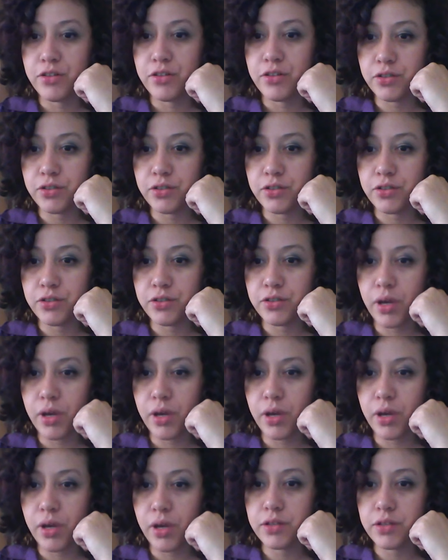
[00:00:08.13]

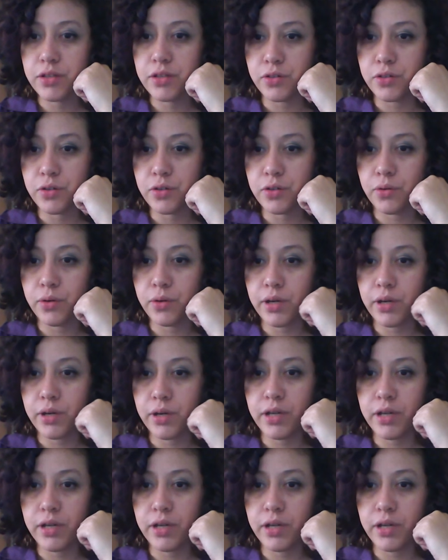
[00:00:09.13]
to do a